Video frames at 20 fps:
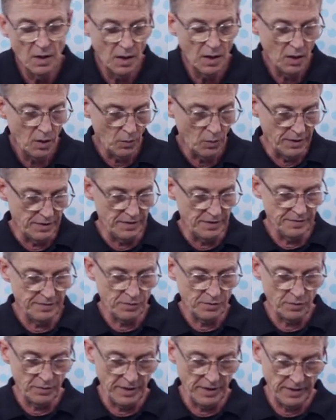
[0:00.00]
We
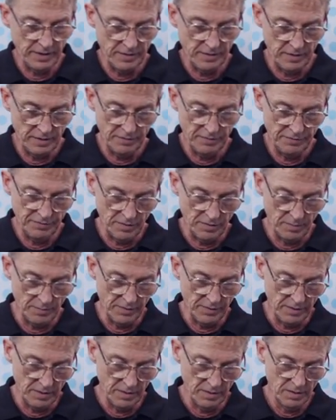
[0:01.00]
disconnect it from
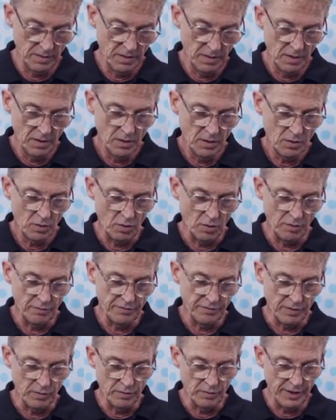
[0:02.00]
the
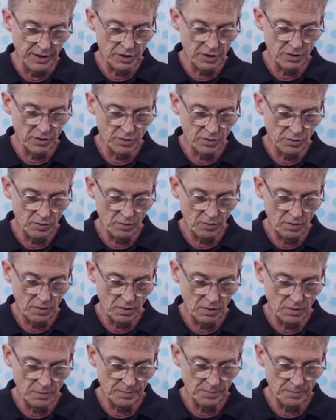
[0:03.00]
configuration tool here.